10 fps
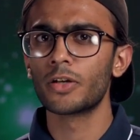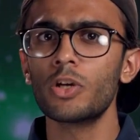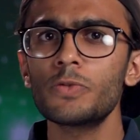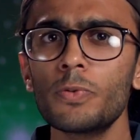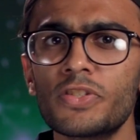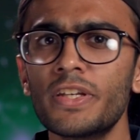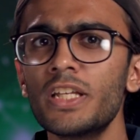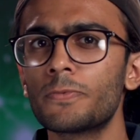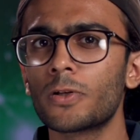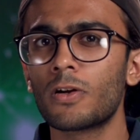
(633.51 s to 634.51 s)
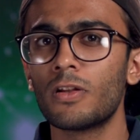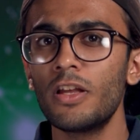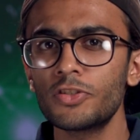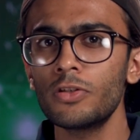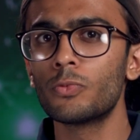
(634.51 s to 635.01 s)
CRISPR stands for
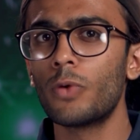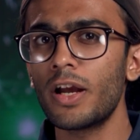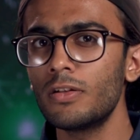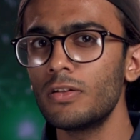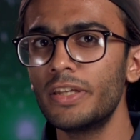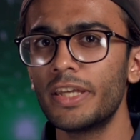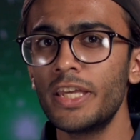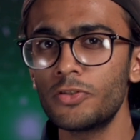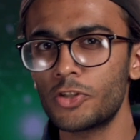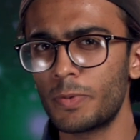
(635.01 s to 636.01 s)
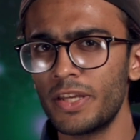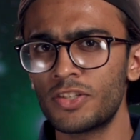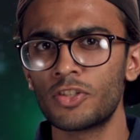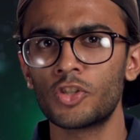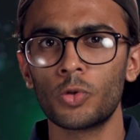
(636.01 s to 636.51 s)
Clustered Regularly
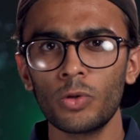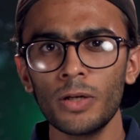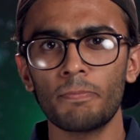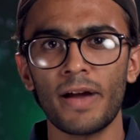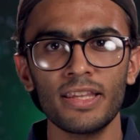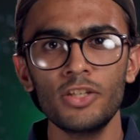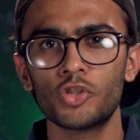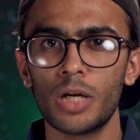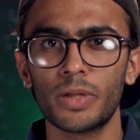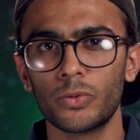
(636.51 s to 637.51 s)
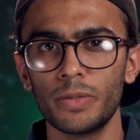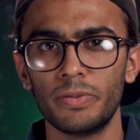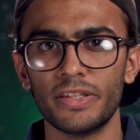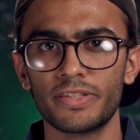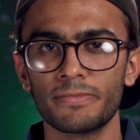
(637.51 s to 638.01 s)
Interspaced Short Palindromic
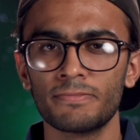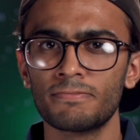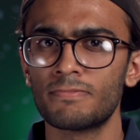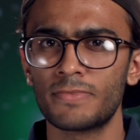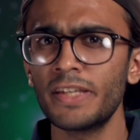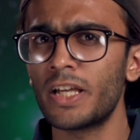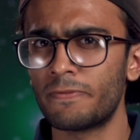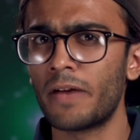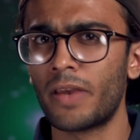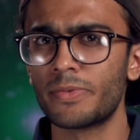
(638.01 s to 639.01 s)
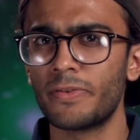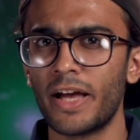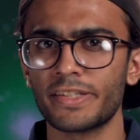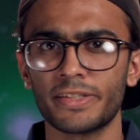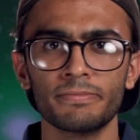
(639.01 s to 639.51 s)
Repeats. Say that five times
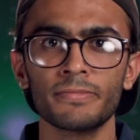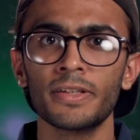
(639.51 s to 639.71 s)
fast.